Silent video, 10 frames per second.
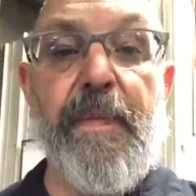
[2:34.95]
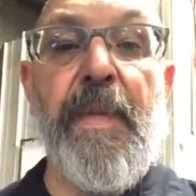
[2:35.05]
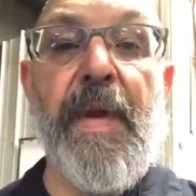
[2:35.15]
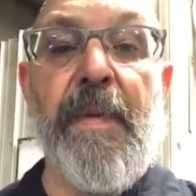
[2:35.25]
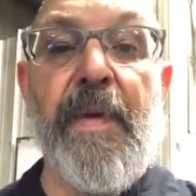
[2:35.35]

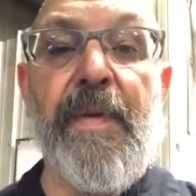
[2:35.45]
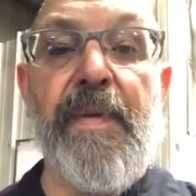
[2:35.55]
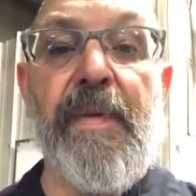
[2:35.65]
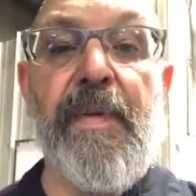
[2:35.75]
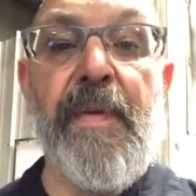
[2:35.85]
be able
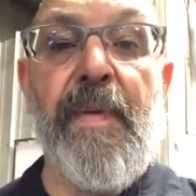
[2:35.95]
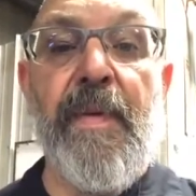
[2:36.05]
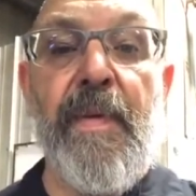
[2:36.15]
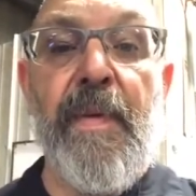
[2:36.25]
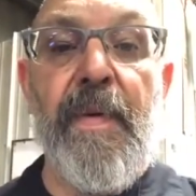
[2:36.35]
to
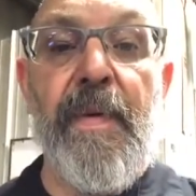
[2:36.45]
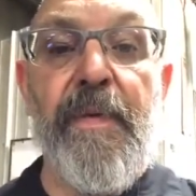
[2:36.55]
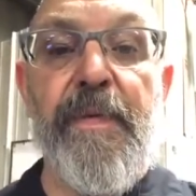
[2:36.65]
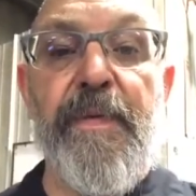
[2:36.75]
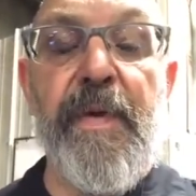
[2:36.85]

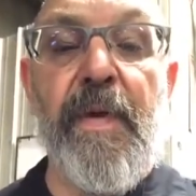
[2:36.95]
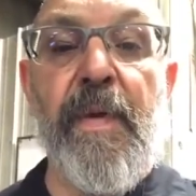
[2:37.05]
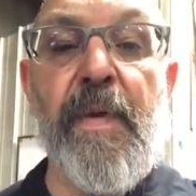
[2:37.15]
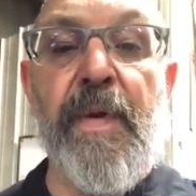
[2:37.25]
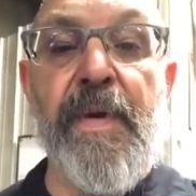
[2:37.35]
fill
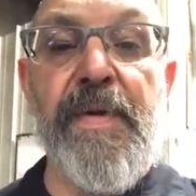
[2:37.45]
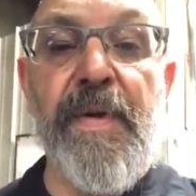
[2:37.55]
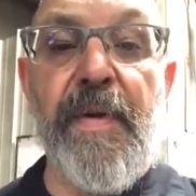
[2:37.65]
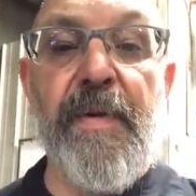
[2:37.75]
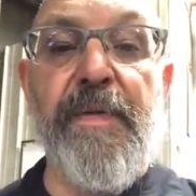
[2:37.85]
orders a
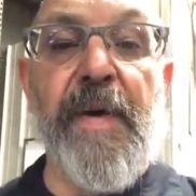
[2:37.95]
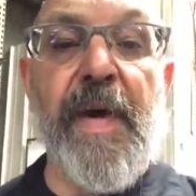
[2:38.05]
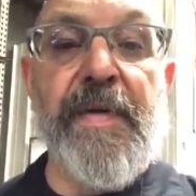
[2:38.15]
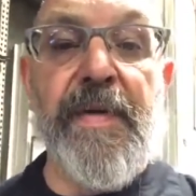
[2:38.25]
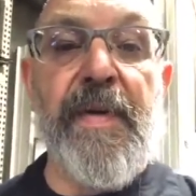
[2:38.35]
little
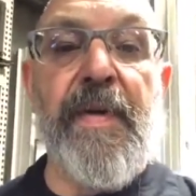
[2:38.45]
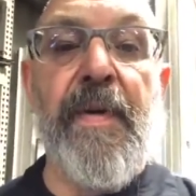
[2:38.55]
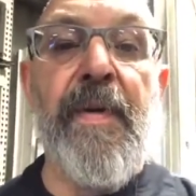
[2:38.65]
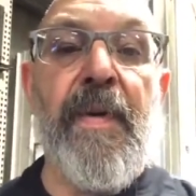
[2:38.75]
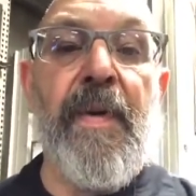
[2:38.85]
faster,
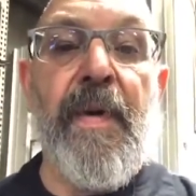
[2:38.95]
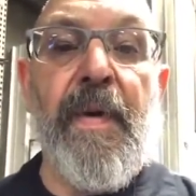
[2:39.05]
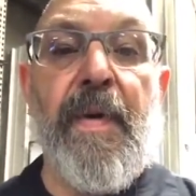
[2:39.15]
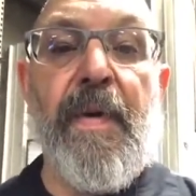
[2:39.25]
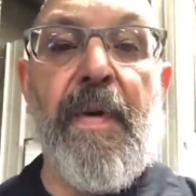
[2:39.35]

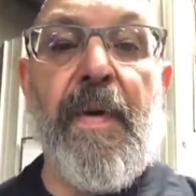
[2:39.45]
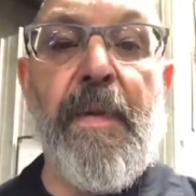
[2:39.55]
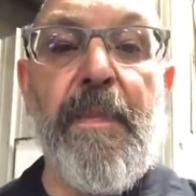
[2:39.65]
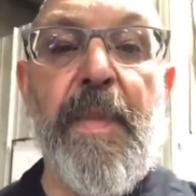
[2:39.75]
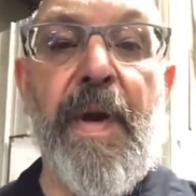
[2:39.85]

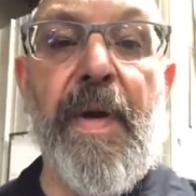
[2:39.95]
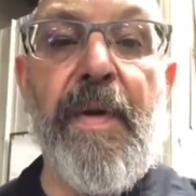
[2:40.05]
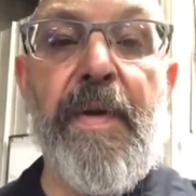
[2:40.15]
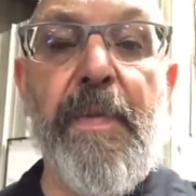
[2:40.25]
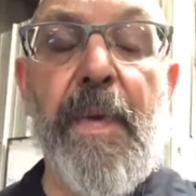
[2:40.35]
bring
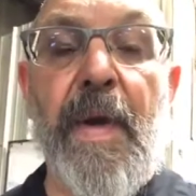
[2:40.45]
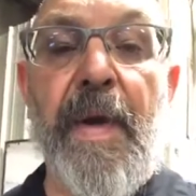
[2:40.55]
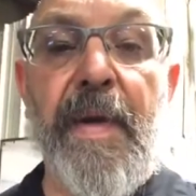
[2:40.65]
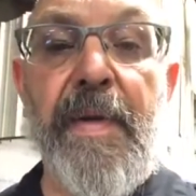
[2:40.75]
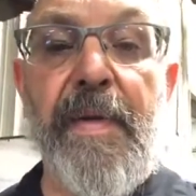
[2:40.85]
new
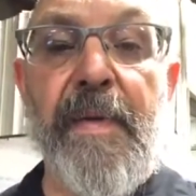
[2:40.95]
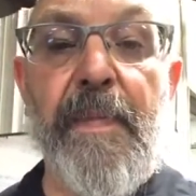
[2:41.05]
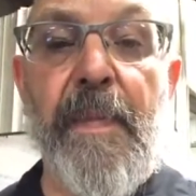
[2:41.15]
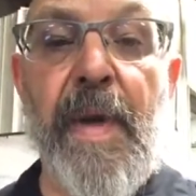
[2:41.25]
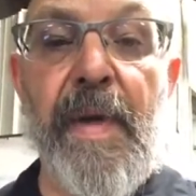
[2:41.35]
product to
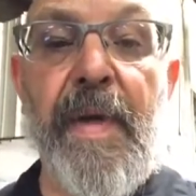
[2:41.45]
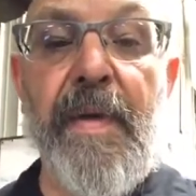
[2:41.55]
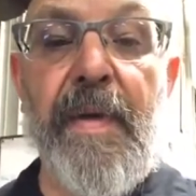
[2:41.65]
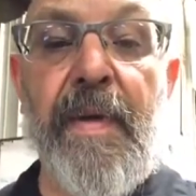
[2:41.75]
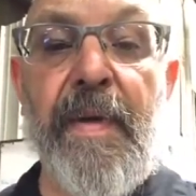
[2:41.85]
market
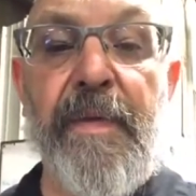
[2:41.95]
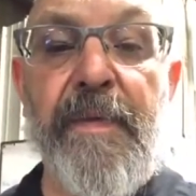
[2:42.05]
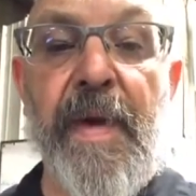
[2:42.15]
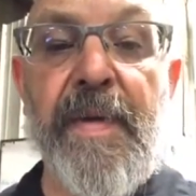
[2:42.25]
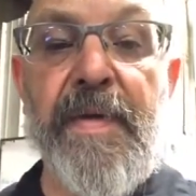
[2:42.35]
a little
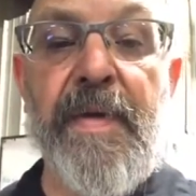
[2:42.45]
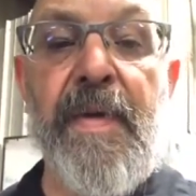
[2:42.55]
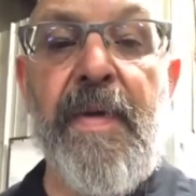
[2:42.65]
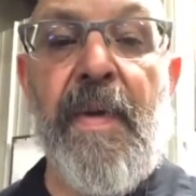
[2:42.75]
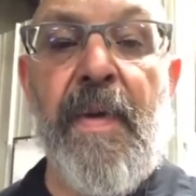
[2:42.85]

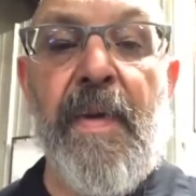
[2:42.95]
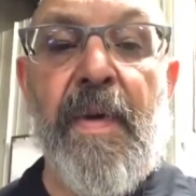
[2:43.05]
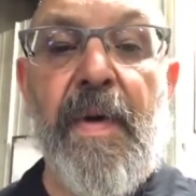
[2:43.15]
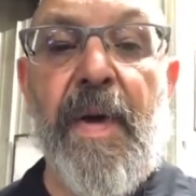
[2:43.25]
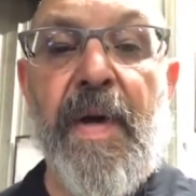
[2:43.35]
faster.
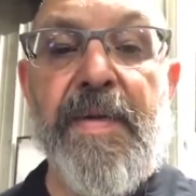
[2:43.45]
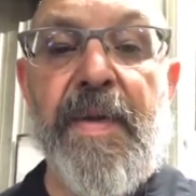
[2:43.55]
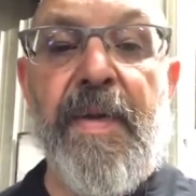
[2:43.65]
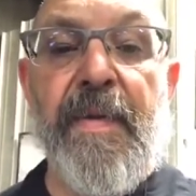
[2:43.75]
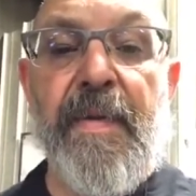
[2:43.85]

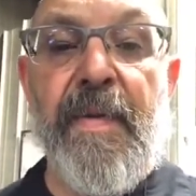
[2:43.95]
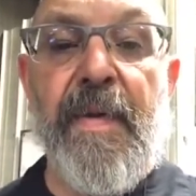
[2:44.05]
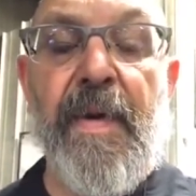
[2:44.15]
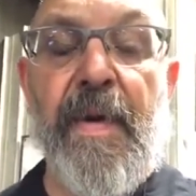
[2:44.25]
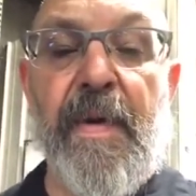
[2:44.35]
Austin,
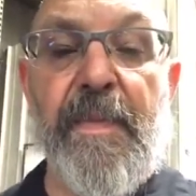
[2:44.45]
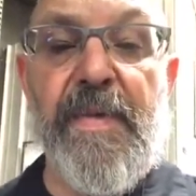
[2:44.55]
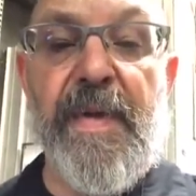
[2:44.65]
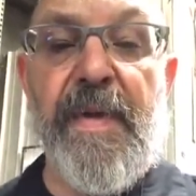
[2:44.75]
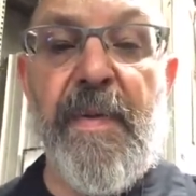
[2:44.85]

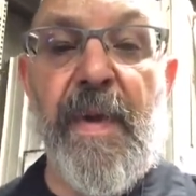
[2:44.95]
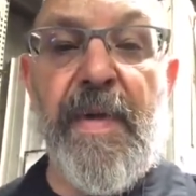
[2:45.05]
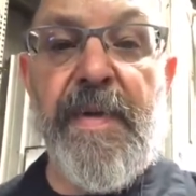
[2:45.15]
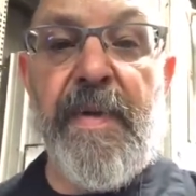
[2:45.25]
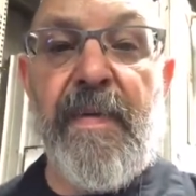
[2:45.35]
see you're
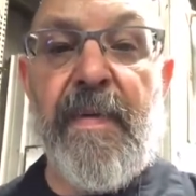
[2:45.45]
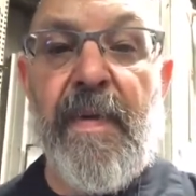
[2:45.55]
watching.